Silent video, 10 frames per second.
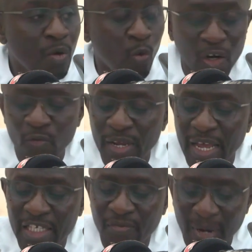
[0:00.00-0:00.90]
What we
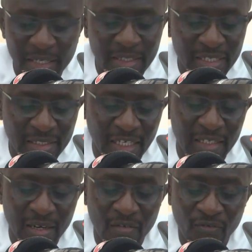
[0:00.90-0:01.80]
expect is that
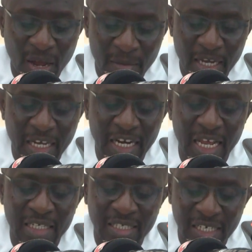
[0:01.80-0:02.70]
Fabakary
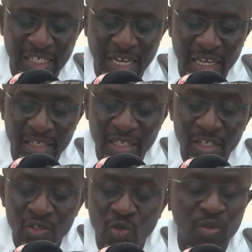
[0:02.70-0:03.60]
and Sidi Njai
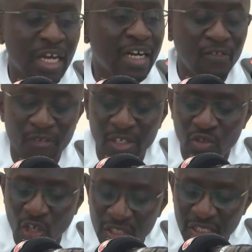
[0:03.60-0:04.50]
should rather face
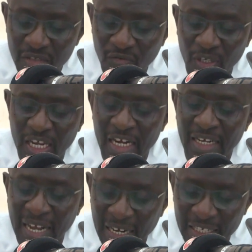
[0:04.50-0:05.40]
justice for their
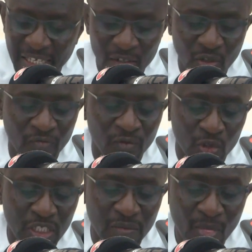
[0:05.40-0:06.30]
negligence of
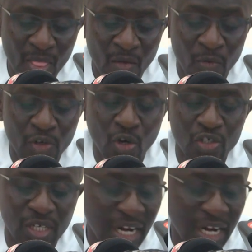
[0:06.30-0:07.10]
duty, which cost